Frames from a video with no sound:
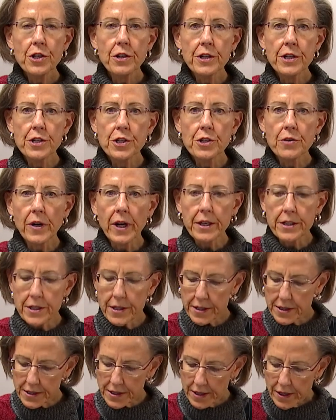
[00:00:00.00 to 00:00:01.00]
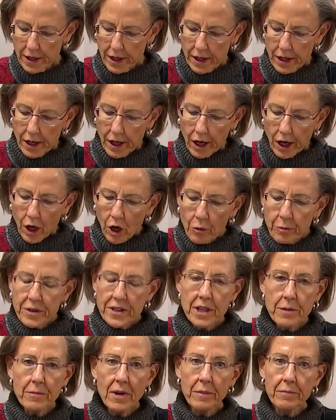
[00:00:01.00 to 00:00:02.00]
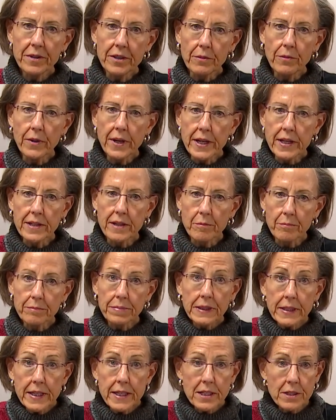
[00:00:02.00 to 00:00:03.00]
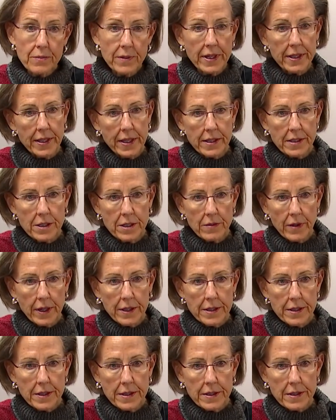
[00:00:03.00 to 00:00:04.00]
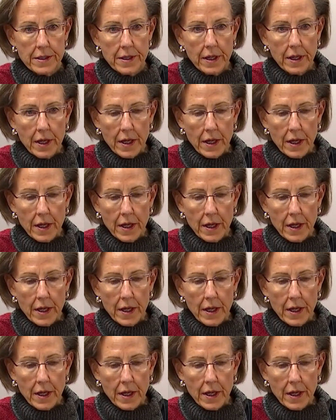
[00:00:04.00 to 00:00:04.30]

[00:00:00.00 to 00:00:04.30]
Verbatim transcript: your instructions, open them up and read them. Please read the instructions.